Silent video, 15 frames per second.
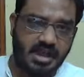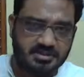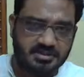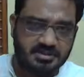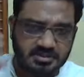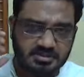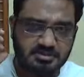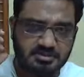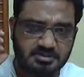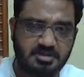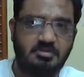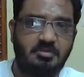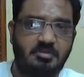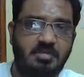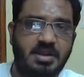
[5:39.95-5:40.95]
access to
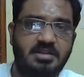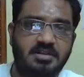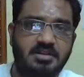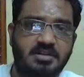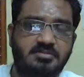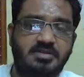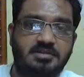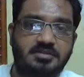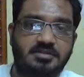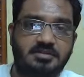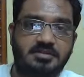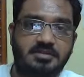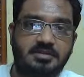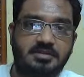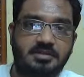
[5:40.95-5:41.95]
the mobile networks.